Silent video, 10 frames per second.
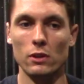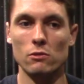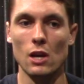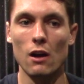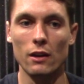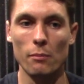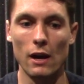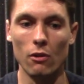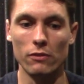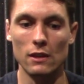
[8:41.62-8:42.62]
When you talk
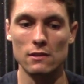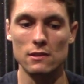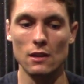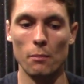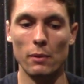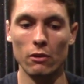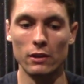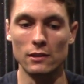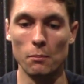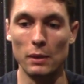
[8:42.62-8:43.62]
about this
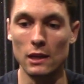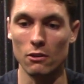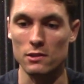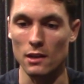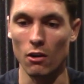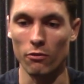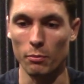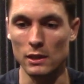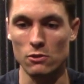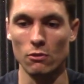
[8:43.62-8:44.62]
ability to be
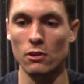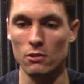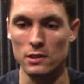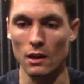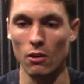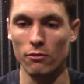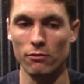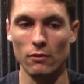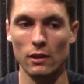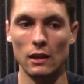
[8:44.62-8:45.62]
yourself, be true to
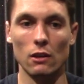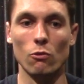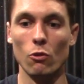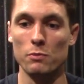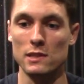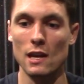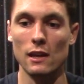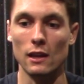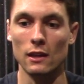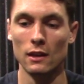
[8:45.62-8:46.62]
yourself in a group
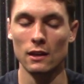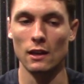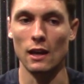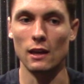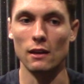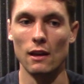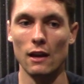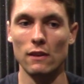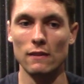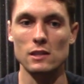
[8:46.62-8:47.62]
setting, and
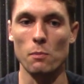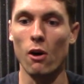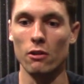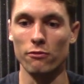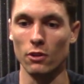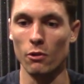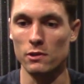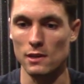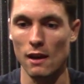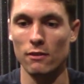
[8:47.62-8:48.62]
I think that's part of
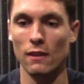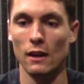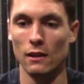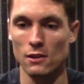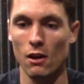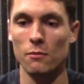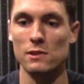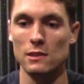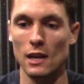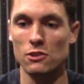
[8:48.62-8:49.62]
flow, is having that
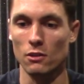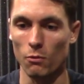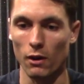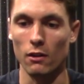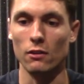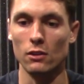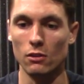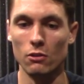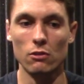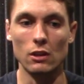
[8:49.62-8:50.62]
autonomous nature where,
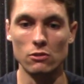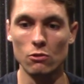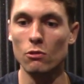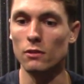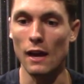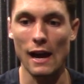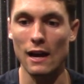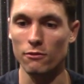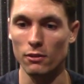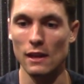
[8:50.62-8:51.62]
you know, you can do the
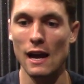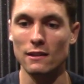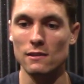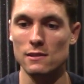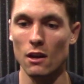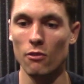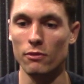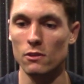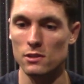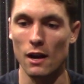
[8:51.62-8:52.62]
act for the act
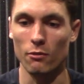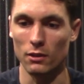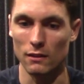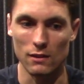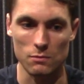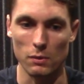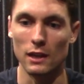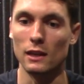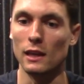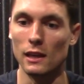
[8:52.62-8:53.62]
itself, and there's not really this
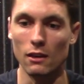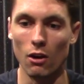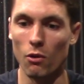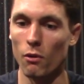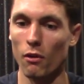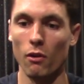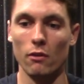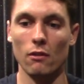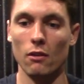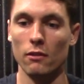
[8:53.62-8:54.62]
big ego
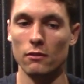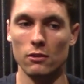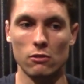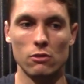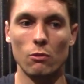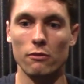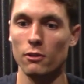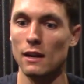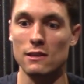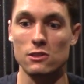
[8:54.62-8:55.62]
or you're doing it
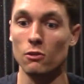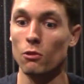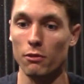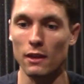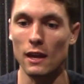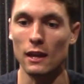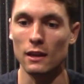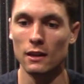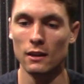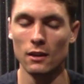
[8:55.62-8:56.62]
for an external
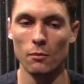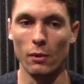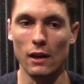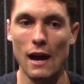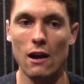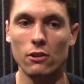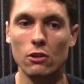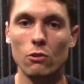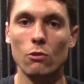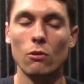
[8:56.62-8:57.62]
thing. But how do
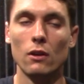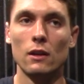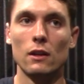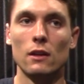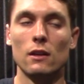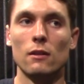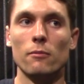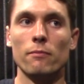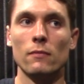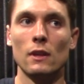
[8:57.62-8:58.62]
you
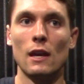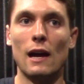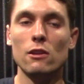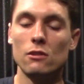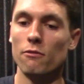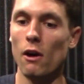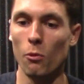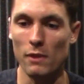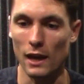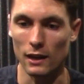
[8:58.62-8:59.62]

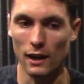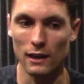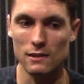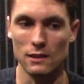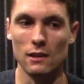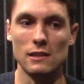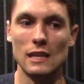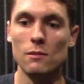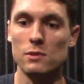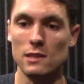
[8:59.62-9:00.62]
develop that, I guess, in a
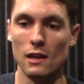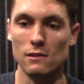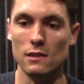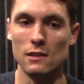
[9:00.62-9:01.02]
team sense?